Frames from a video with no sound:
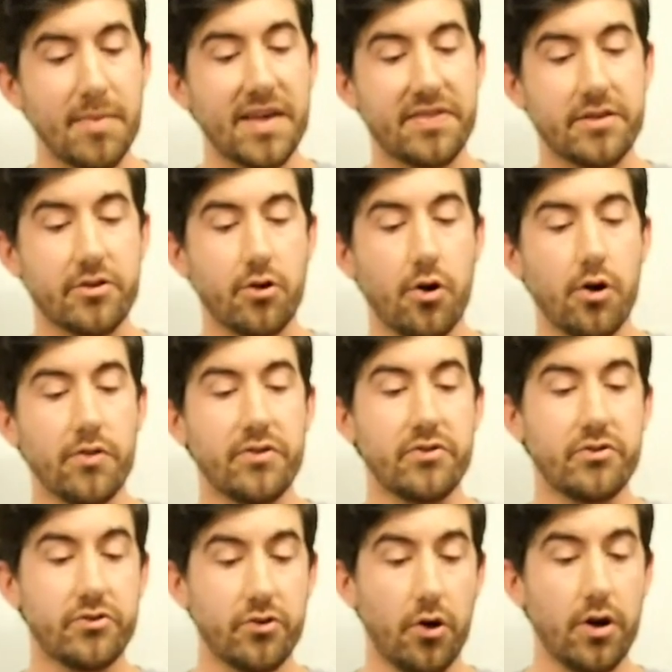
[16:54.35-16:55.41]
method
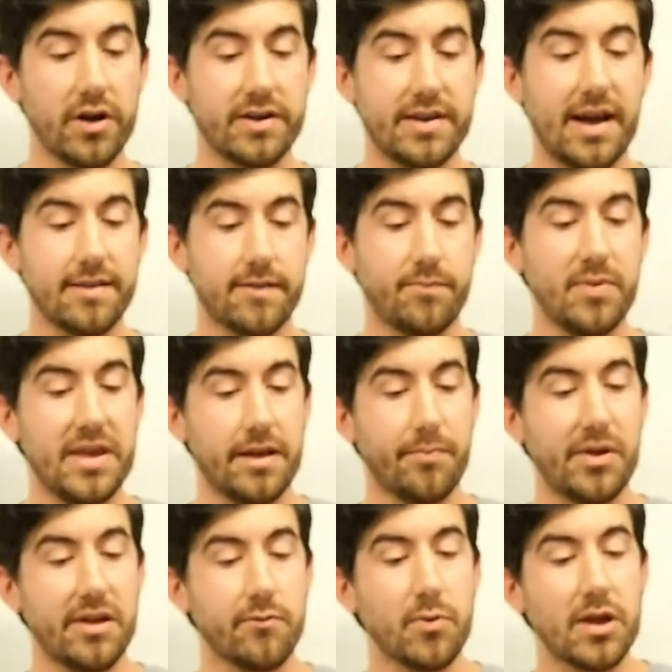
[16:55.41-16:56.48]
called dog.speak
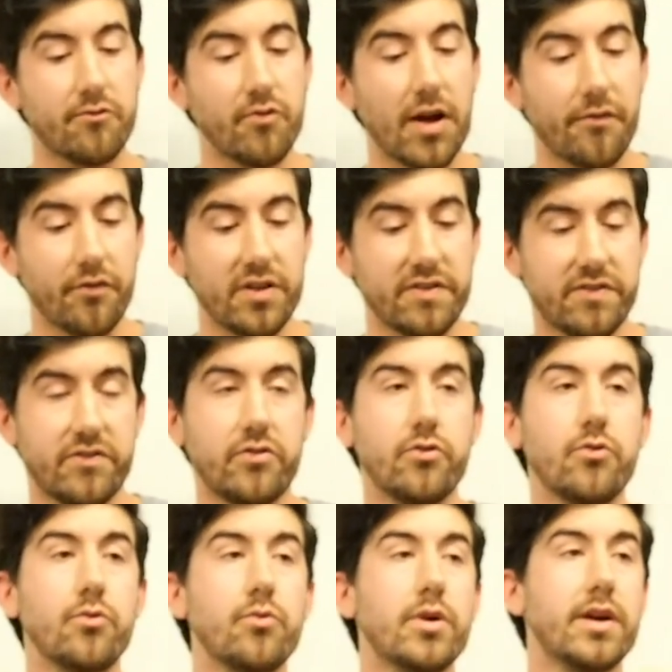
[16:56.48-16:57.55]
because we had reference
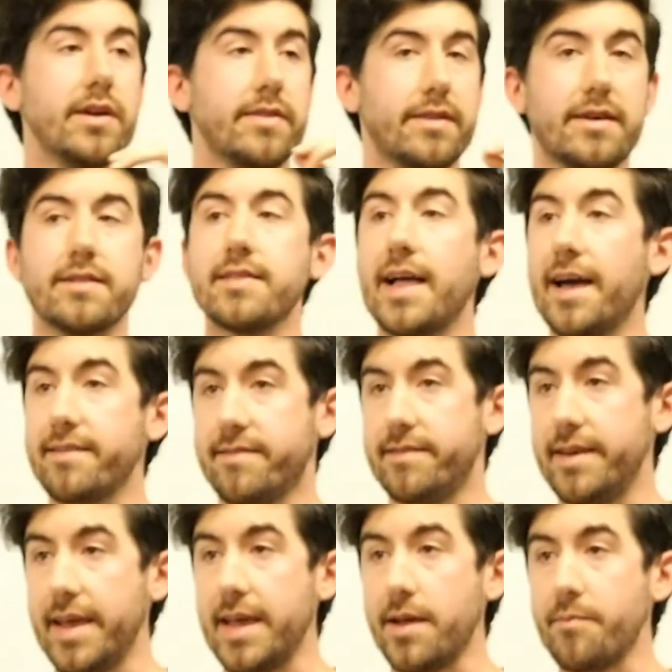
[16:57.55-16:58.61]
to the class
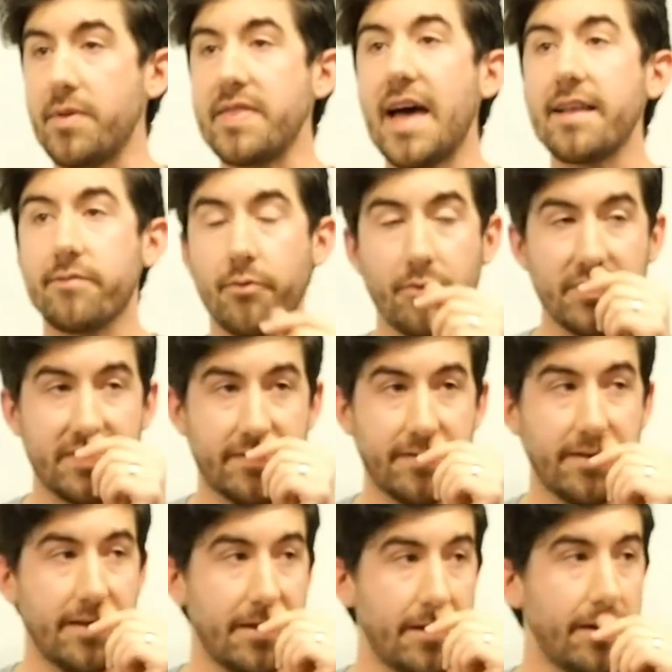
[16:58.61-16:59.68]
name, and that's what was
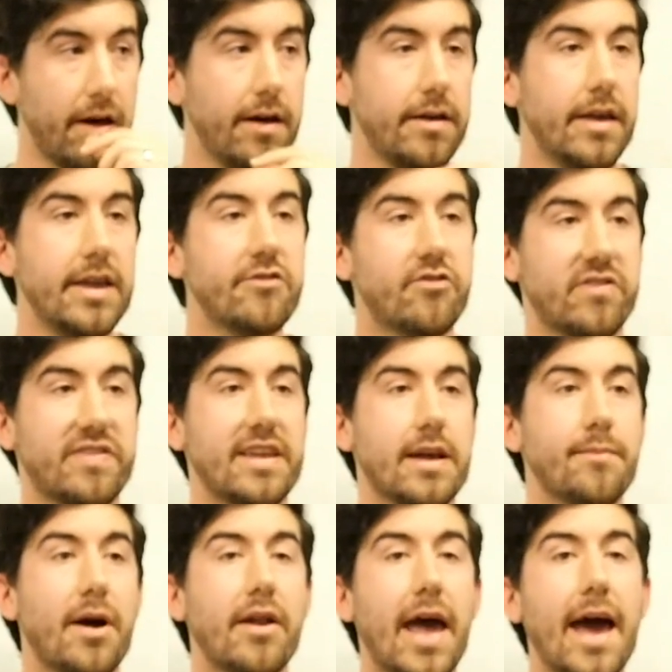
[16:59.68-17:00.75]

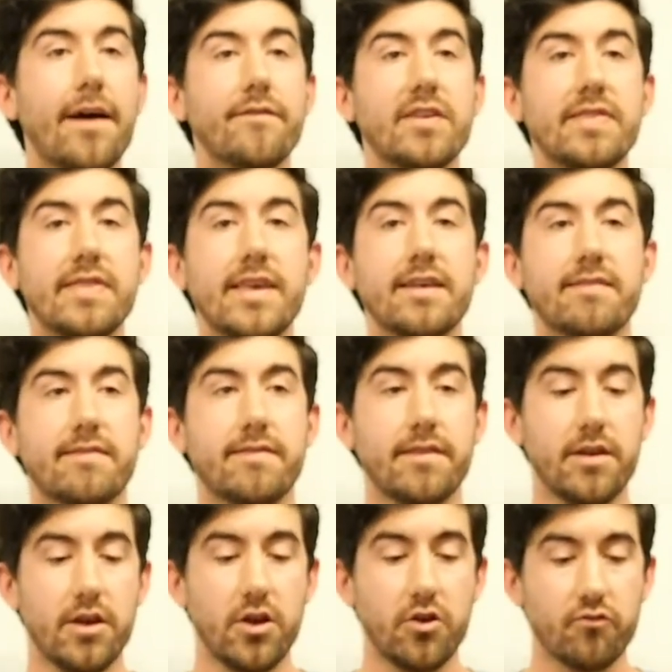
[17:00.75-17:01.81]
interesting about having this
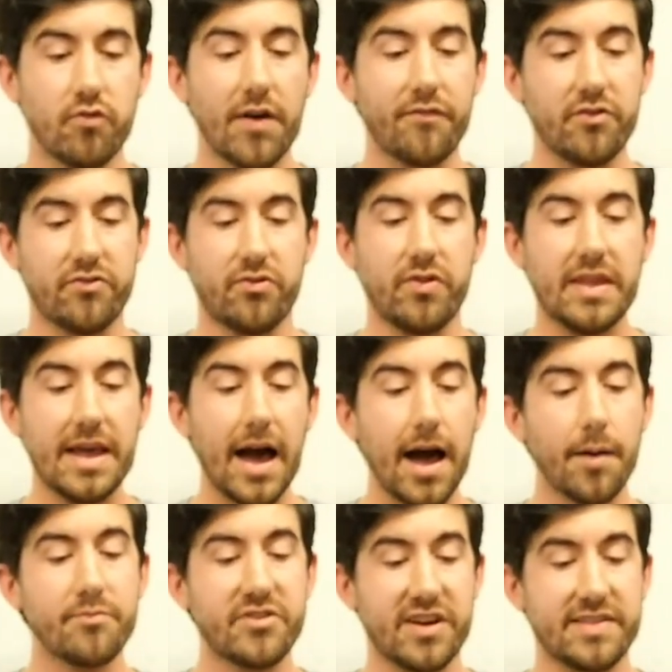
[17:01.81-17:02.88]
reference to the
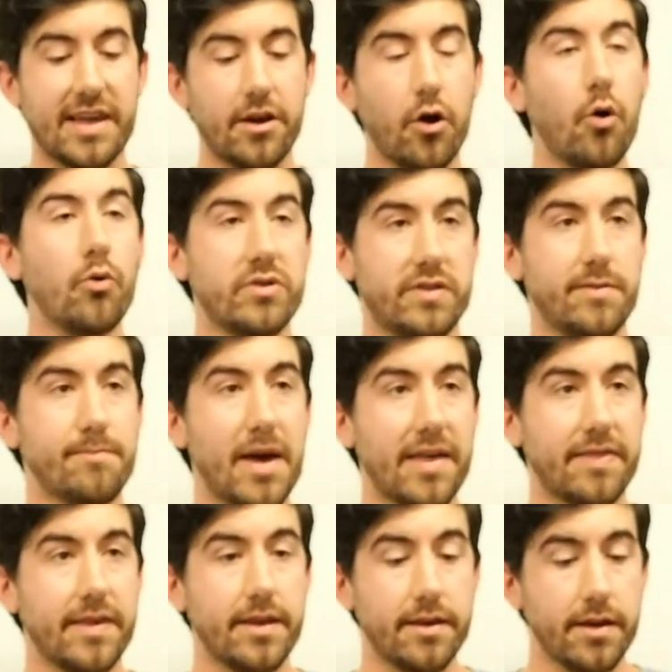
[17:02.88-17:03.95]
object that owned the
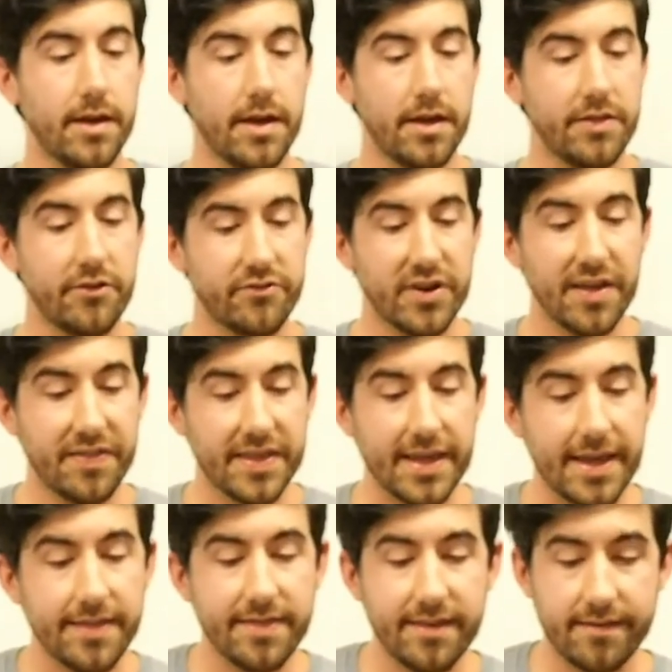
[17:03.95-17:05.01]
method. There's nothing in